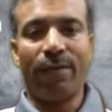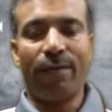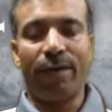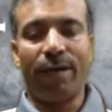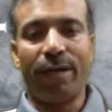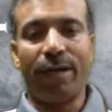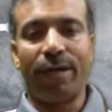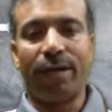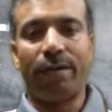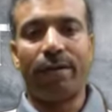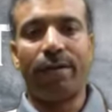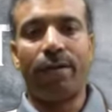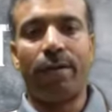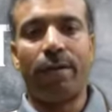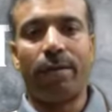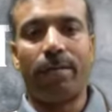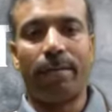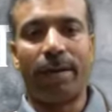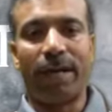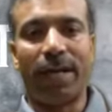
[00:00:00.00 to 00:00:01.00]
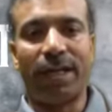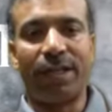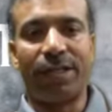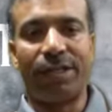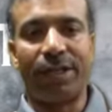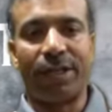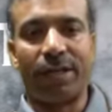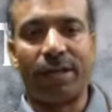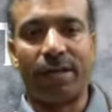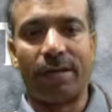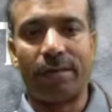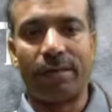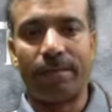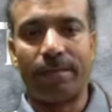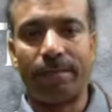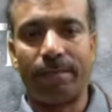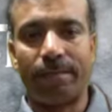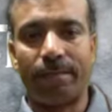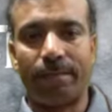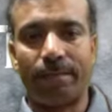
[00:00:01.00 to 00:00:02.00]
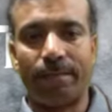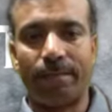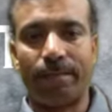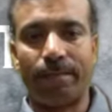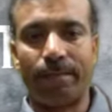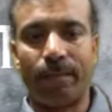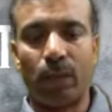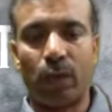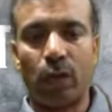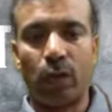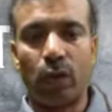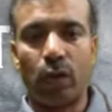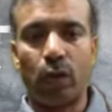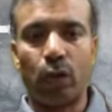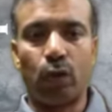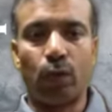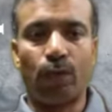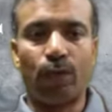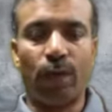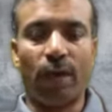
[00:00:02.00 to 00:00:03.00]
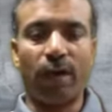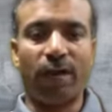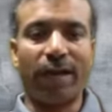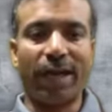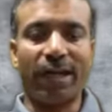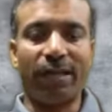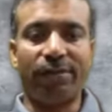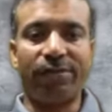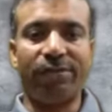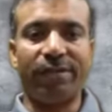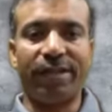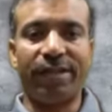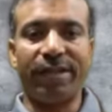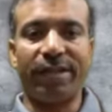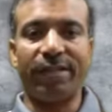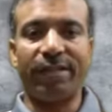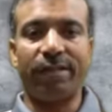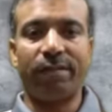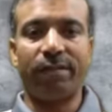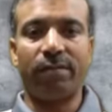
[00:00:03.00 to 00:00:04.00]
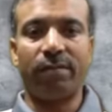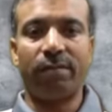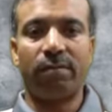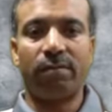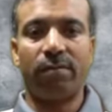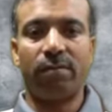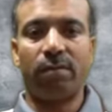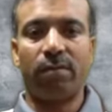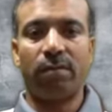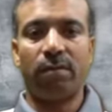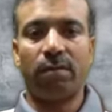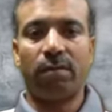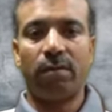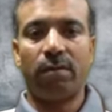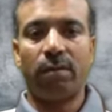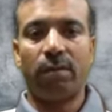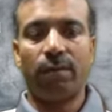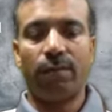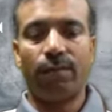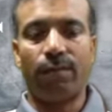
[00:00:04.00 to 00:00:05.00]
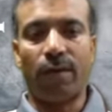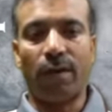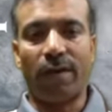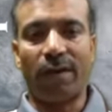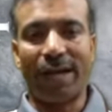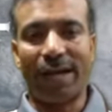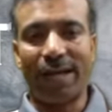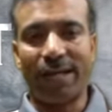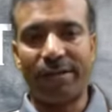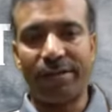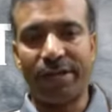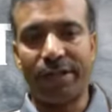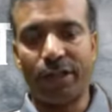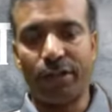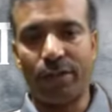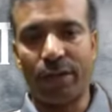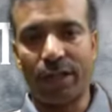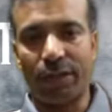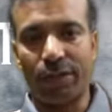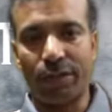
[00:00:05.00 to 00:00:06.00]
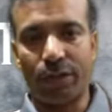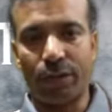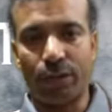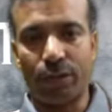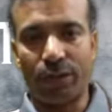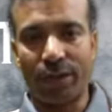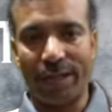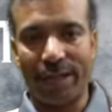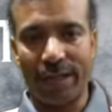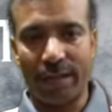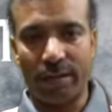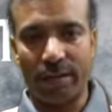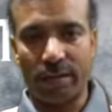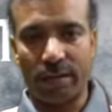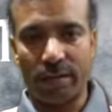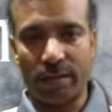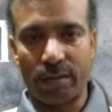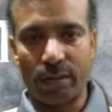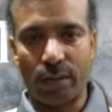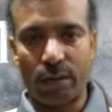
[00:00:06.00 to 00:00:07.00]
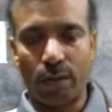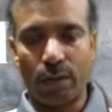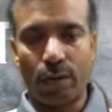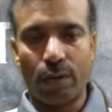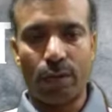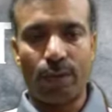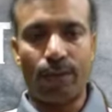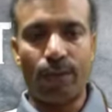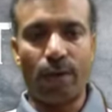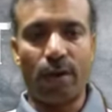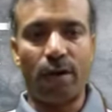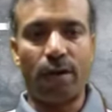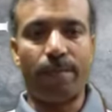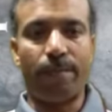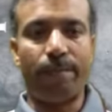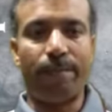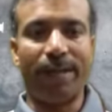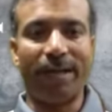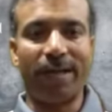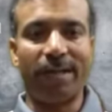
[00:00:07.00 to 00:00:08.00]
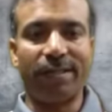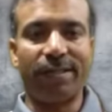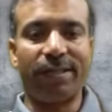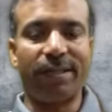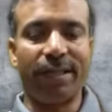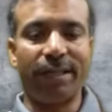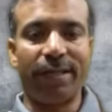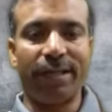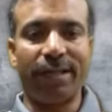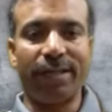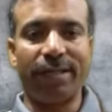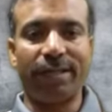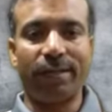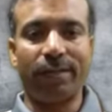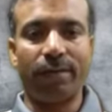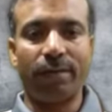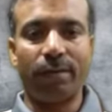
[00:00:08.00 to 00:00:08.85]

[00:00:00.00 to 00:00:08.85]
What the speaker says: in Malaysia. So for countries you have to use in. For bigger cities